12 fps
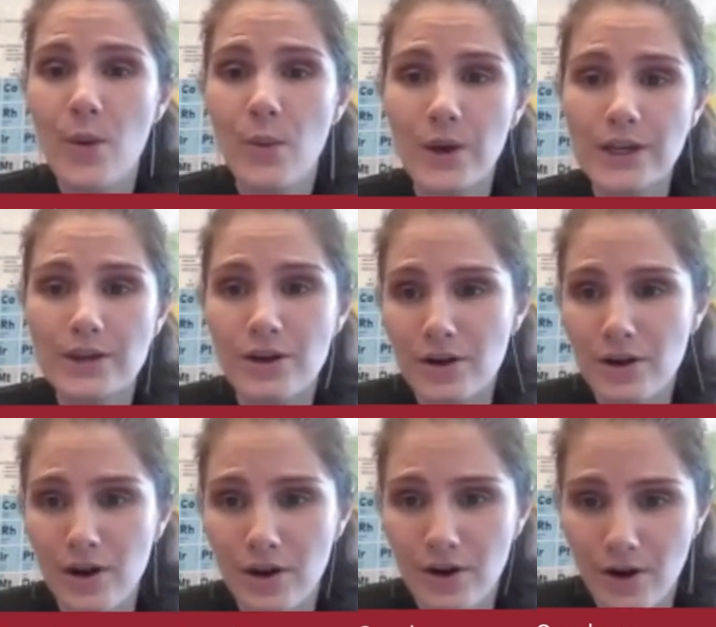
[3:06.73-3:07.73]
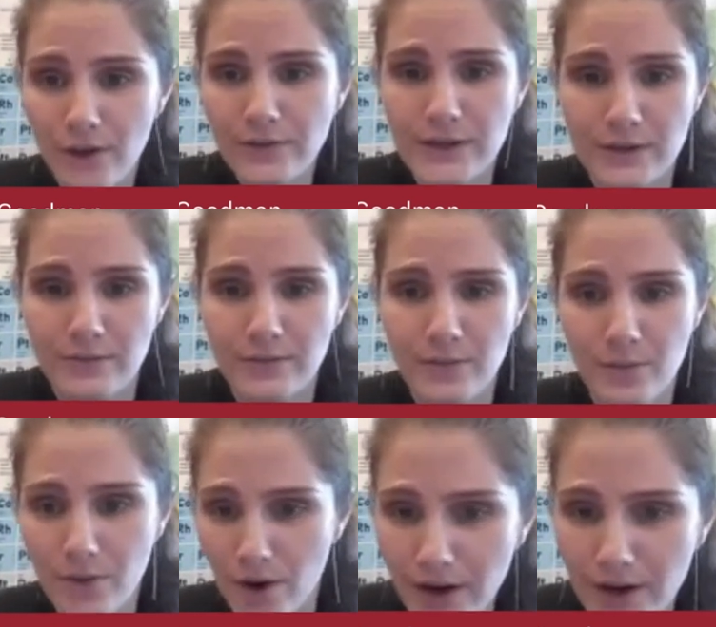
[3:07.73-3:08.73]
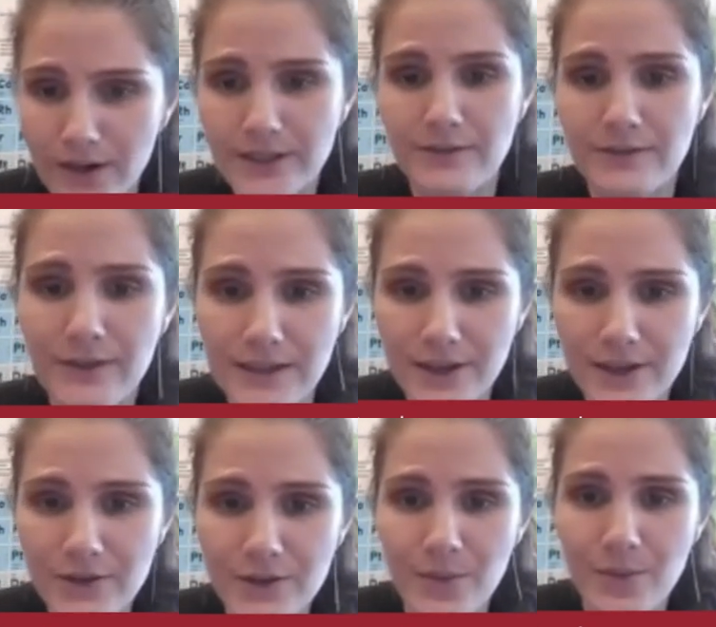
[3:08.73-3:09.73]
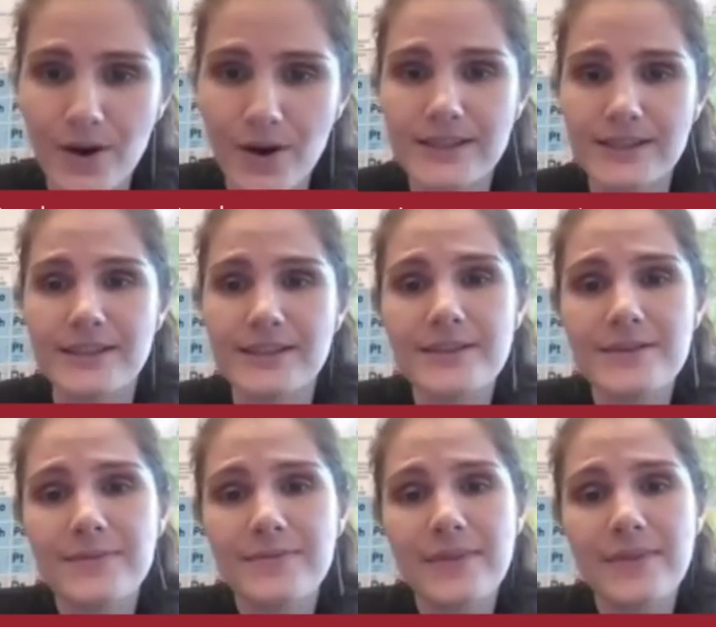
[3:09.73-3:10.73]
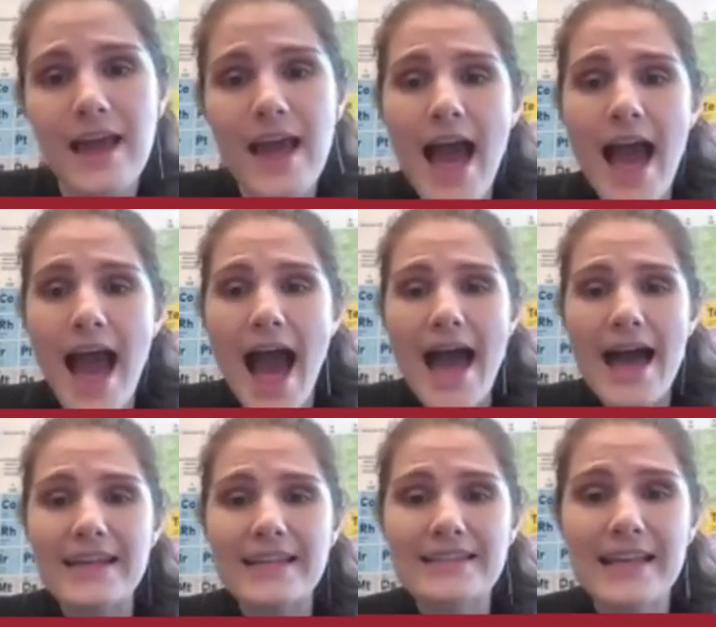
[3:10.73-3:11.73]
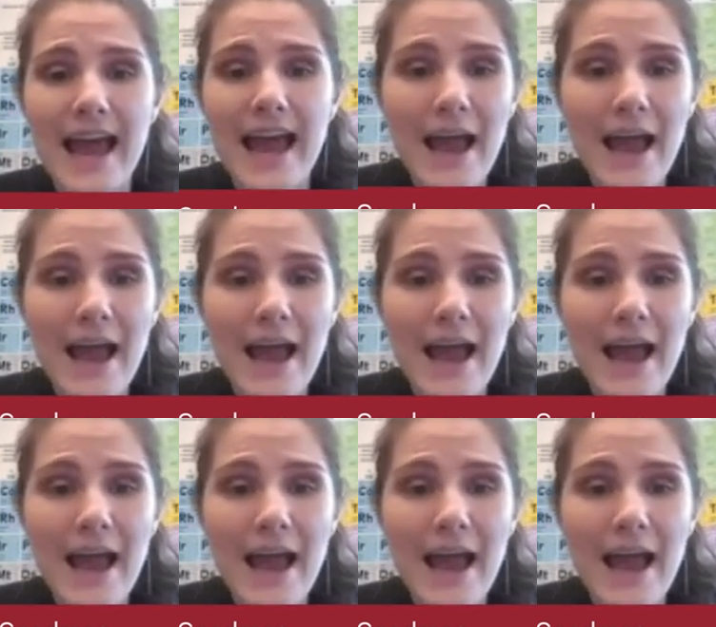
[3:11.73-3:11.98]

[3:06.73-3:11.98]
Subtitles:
which are often products of industrial processes. And